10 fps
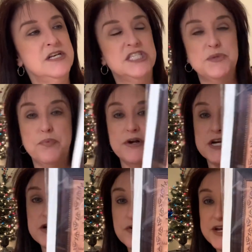
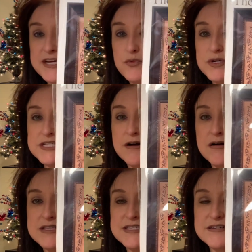Spring Green,
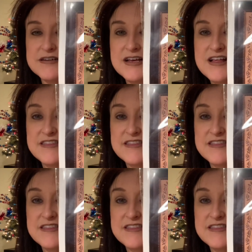Wisconsin.